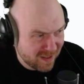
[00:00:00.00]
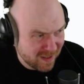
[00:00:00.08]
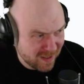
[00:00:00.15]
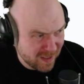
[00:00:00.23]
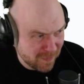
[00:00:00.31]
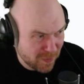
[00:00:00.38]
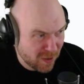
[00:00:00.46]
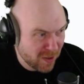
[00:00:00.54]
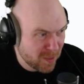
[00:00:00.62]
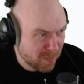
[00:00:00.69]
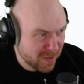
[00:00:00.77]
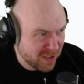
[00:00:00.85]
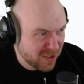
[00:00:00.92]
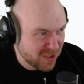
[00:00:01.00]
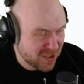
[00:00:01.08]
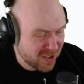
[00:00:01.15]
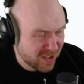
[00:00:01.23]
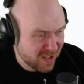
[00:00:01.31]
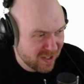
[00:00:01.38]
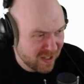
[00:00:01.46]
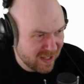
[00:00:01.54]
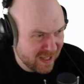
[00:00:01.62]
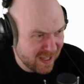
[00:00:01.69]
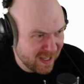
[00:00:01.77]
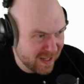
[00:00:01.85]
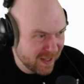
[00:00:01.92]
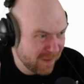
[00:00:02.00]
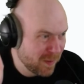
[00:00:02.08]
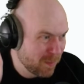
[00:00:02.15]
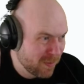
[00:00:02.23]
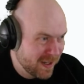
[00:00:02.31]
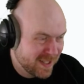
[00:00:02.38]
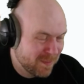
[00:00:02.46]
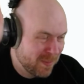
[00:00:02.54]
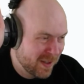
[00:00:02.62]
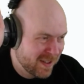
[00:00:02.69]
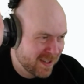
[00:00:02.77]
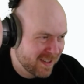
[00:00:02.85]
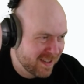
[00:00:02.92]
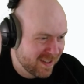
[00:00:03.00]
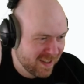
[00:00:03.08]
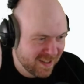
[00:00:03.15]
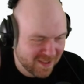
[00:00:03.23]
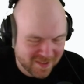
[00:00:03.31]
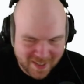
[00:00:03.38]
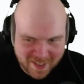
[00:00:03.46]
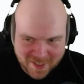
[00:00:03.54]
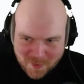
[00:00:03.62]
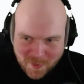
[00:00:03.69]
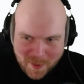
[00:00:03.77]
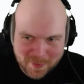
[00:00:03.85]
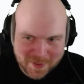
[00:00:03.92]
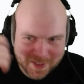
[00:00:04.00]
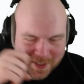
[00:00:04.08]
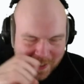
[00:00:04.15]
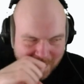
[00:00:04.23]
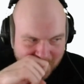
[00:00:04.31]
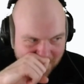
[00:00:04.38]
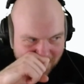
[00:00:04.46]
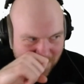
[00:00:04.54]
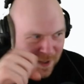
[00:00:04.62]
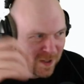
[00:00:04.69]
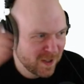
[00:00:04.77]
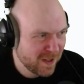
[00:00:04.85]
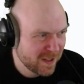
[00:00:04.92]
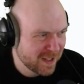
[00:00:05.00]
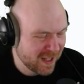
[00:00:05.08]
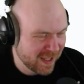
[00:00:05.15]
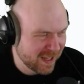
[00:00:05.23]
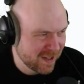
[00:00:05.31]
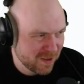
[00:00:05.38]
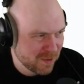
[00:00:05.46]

if you're on the bridge, and if you press a button, there's like a 20% chance you fall, and like, oh